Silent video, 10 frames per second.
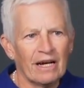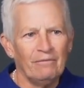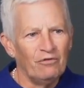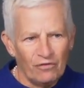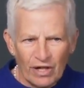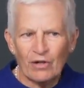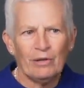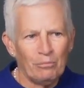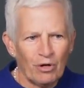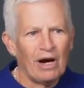I'm very
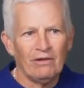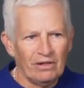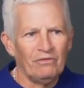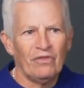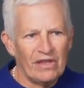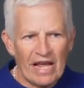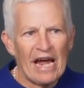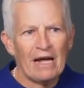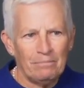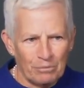proud of
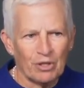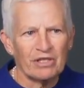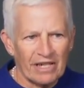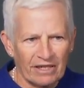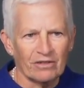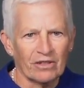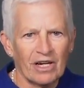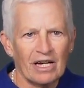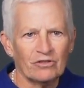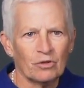that particular
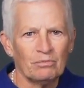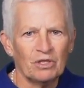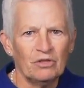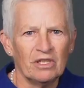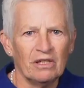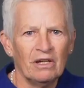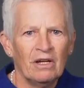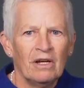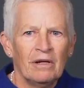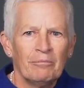contribution.
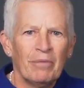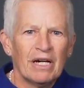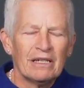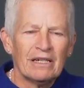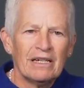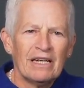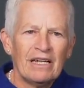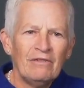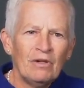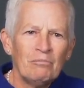But
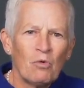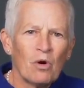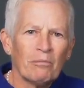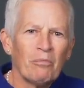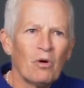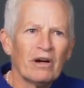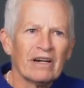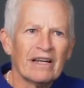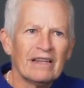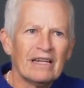even more important,
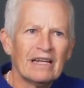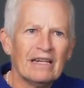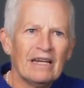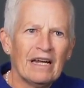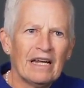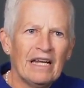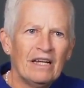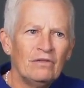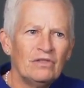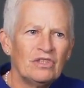I think it
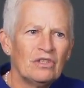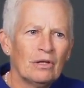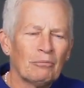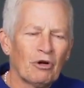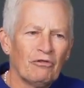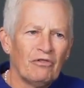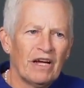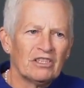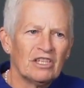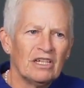gives the
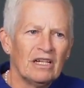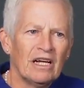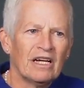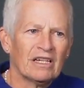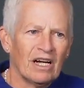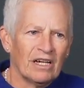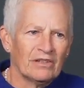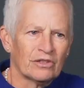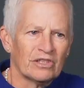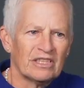profession an
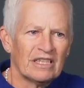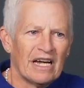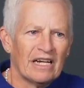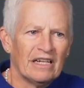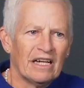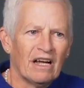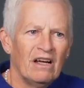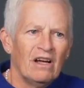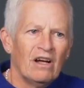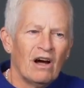understanding
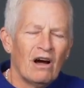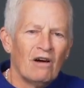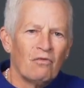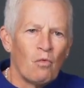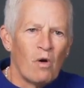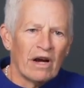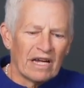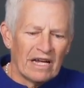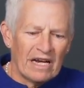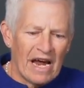of
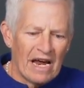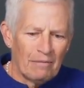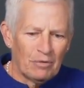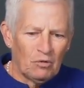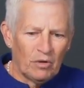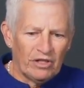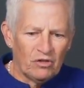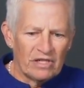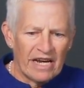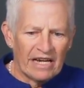what can happen when you
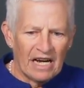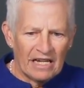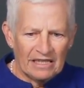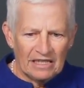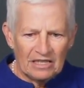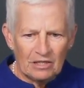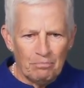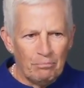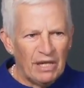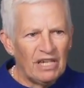take on these
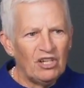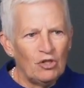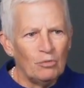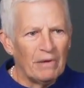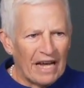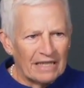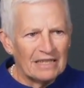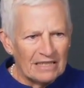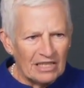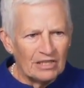big
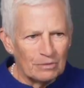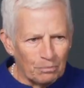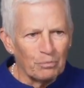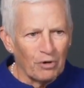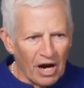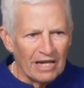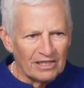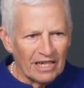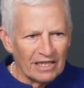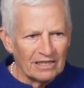humanities
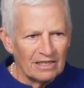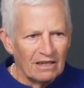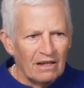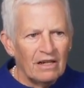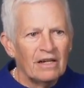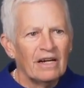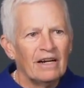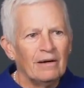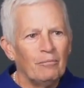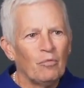projects,
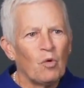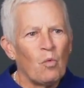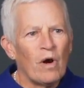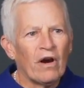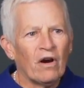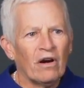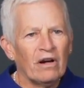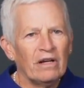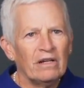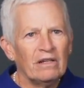where
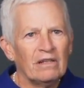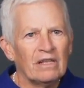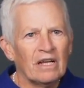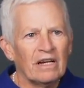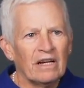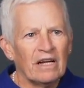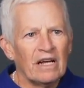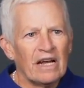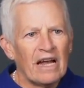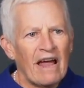the
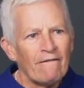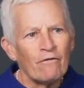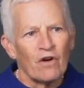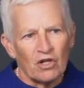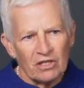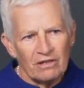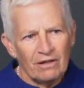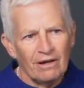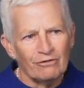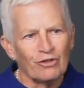effort
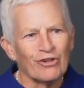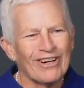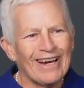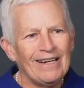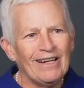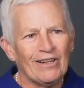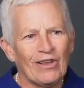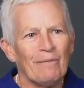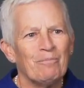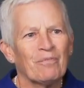of creating
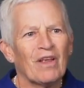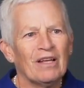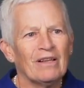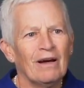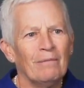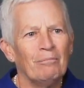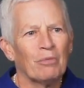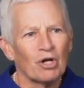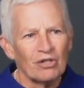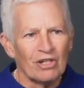them and the
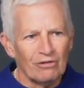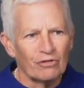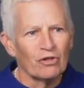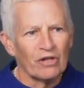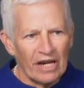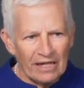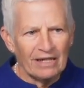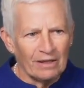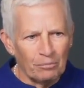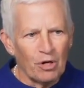burden of
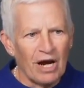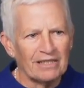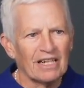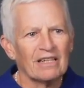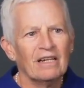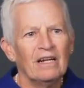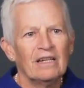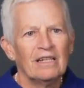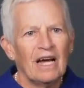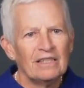creating the project,
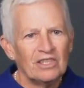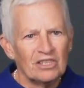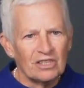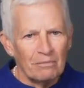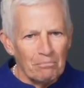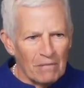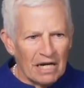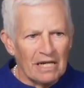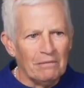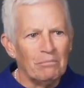not just the
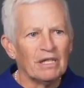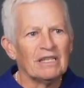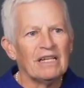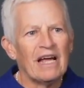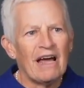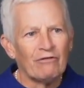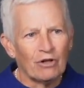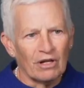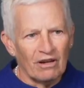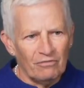money, but the
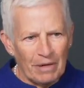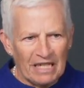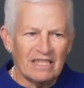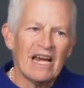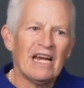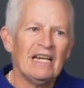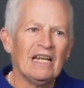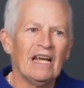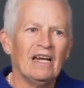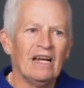effort of
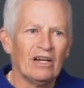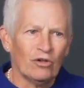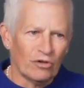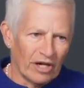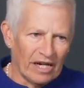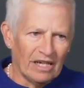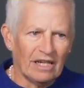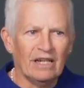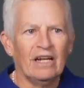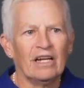maintaining it and creating
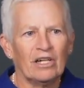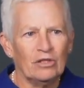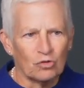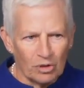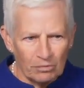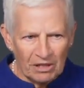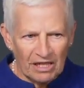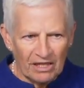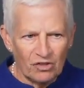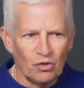it and
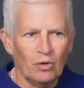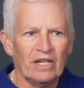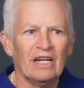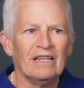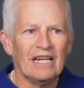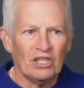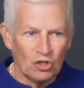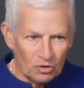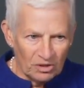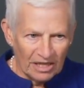contributing to it and then
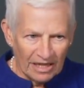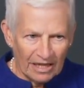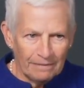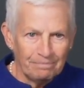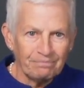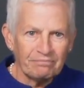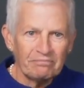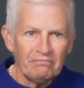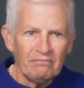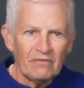using it,
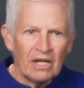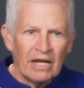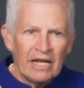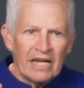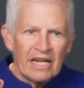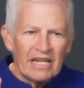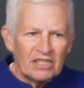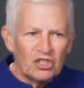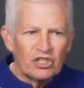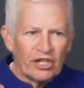
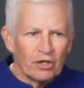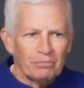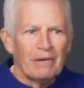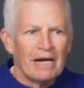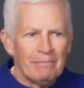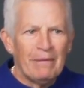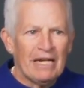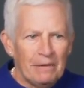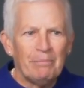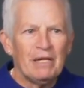is shared by
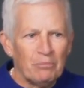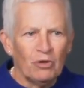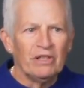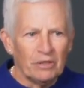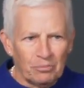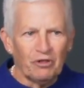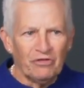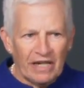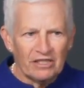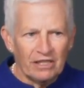many people in the
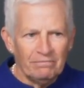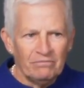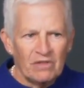profession.